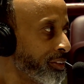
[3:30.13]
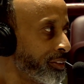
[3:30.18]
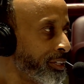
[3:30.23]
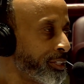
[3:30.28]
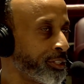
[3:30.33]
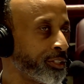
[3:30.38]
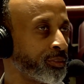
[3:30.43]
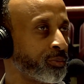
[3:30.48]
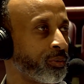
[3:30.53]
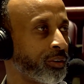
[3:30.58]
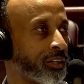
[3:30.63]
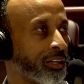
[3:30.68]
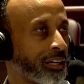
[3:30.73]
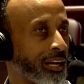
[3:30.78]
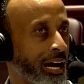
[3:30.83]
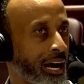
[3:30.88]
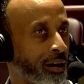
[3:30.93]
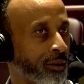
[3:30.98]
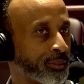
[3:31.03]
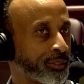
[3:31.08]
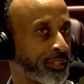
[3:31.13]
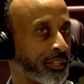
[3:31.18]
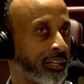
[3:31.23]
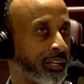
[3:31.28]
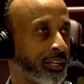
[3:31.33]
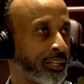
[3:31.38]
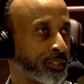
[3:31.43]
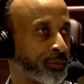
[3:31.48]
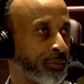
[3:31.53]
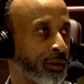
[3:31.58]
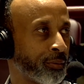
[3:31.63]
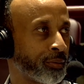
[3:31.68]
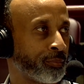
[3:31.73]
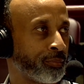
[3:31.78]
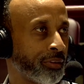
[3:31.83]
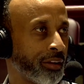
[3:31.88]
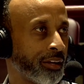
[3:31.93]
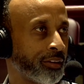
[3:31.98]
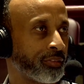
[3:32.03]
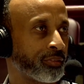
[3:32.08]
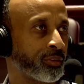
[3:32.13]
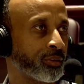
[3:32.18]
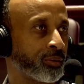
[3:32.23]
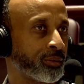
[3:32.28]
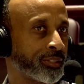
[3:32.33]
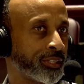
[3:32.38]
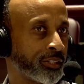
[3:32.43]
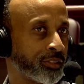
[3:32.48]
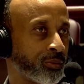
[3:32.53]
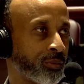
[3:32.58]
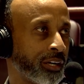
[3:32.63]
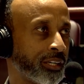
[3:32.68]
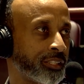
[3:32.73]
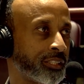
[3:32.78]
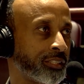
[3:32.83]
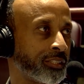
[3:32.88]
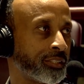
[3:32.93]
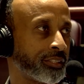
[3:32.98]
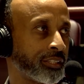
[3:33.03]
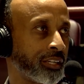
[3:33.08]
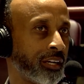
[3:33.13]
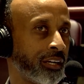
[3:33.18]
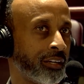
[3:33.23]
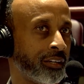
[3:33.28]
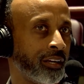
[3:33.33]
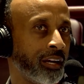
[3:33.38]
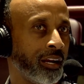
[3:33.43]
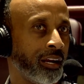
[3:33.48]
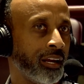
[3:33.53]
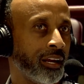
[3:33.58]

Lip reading: This is what allows the kids to be able to play through the situations and,